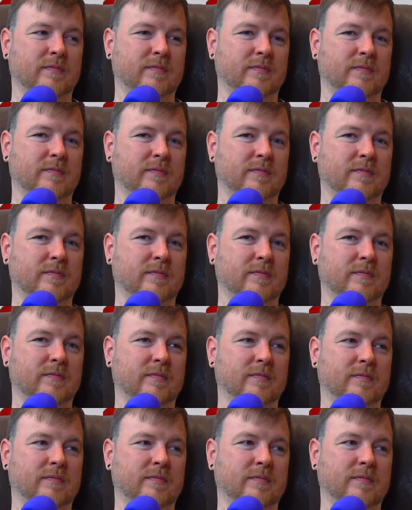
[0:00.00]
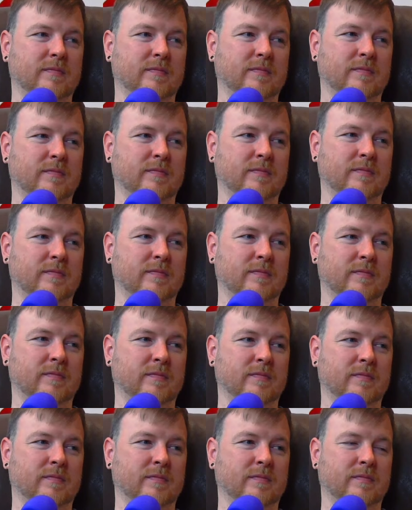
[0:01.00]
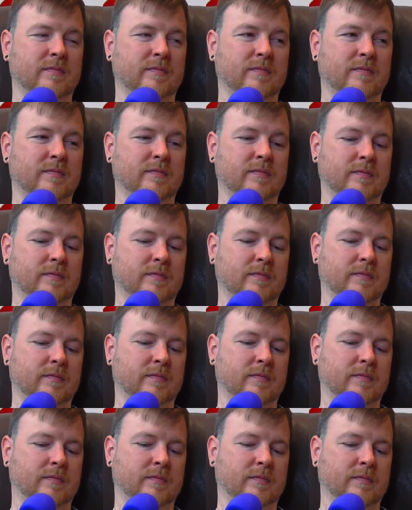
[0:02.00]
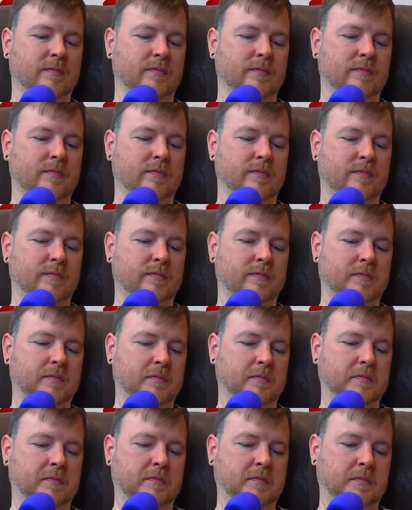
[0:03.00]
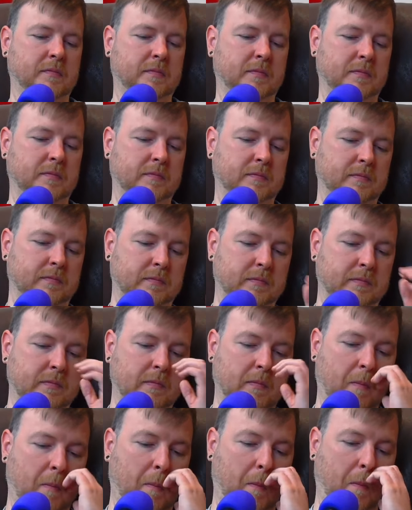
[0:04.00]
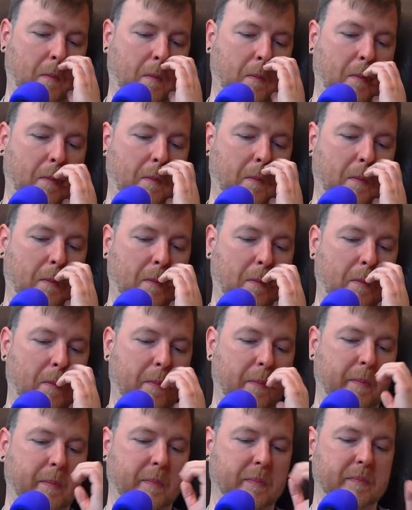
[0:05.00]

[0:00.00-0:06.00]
[no speech]